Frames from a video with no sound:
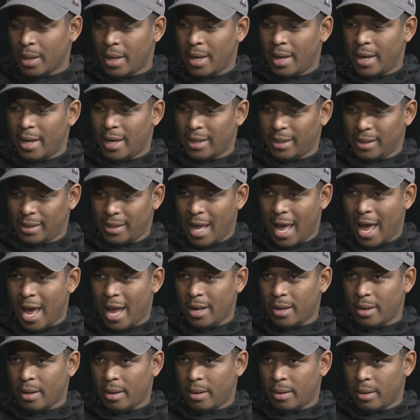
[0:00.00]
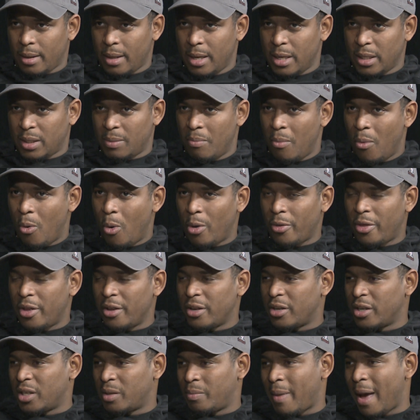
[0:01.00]
is that it's more
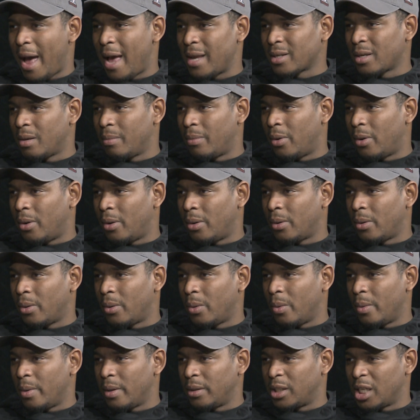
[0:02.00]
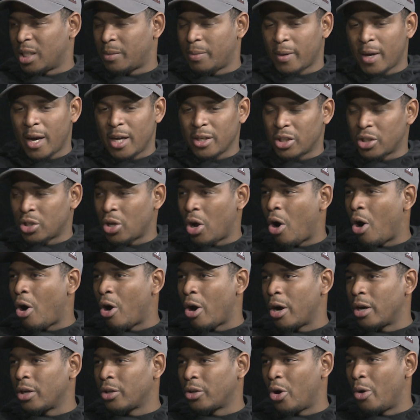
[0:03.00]
than just basketball. Just because it's
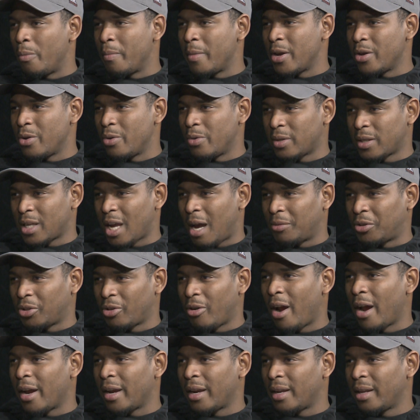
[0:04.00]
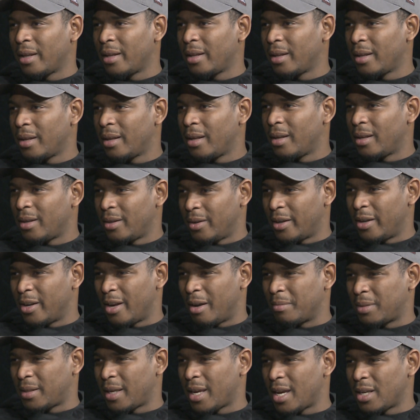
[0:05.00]
hard, don't mean you stop trying. You get
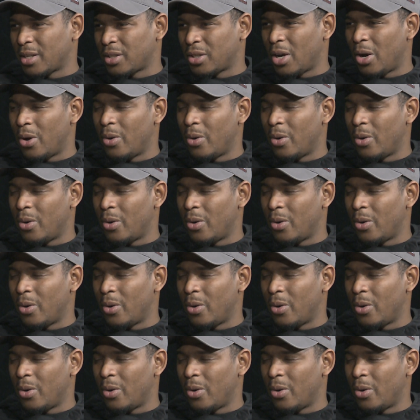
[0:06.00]
what I'm saying? So